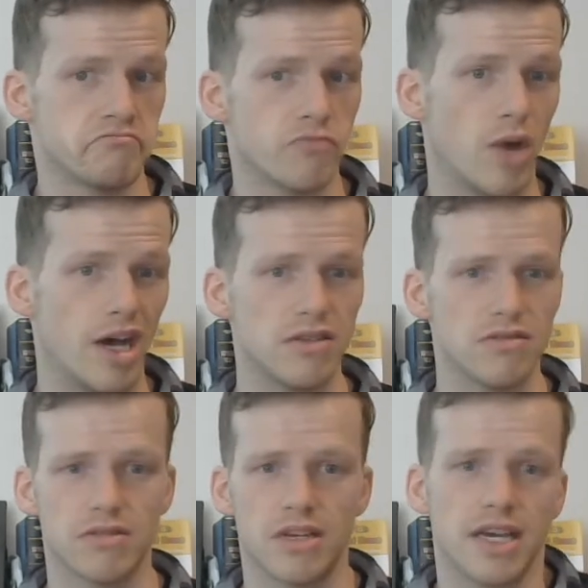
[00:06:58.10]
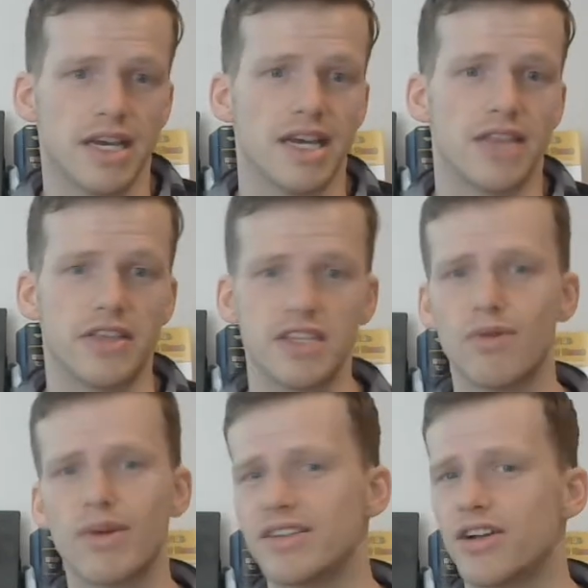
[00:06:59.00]
Well, this is
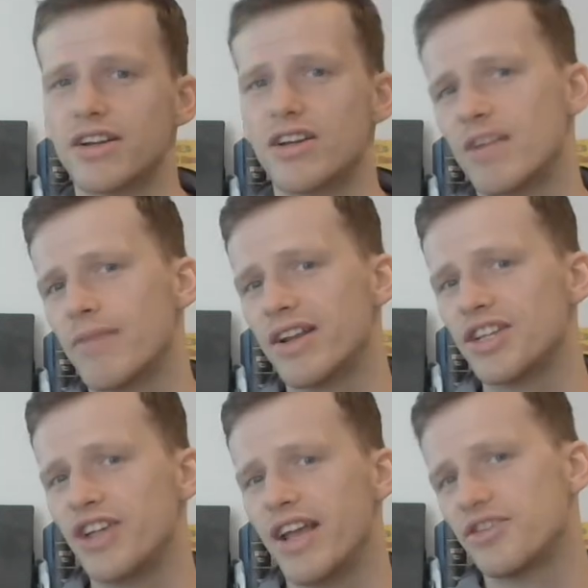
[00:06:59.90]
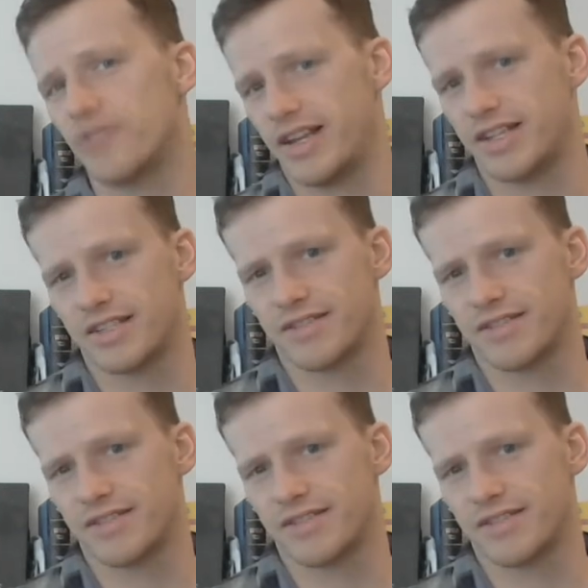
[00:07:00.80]
where we start to talk about exchange rates.